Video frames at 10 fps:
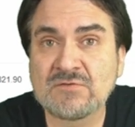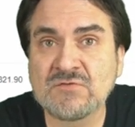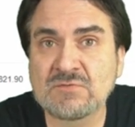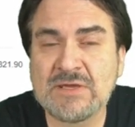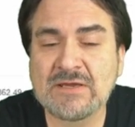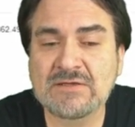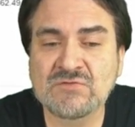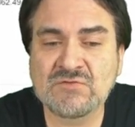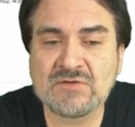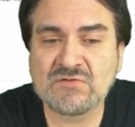Doesn't make
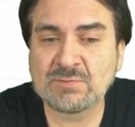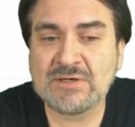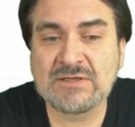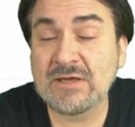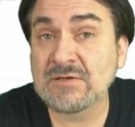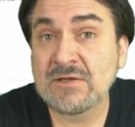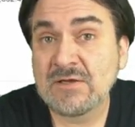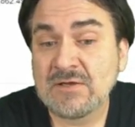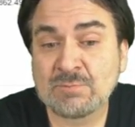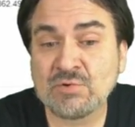any sense, but again,
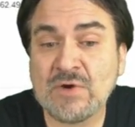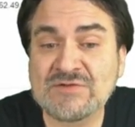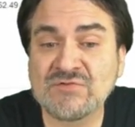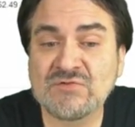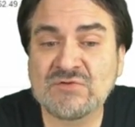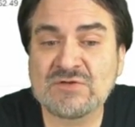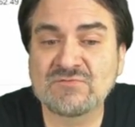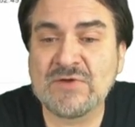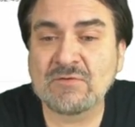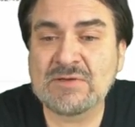prices
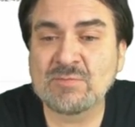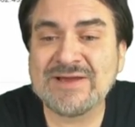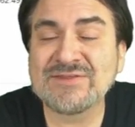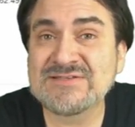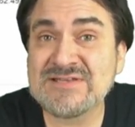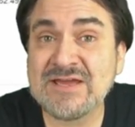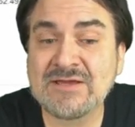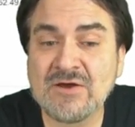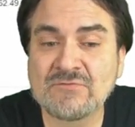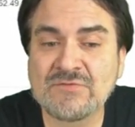can vary by the
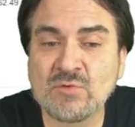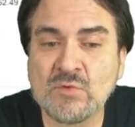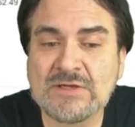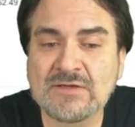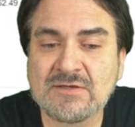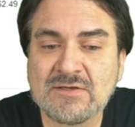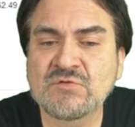day of the week.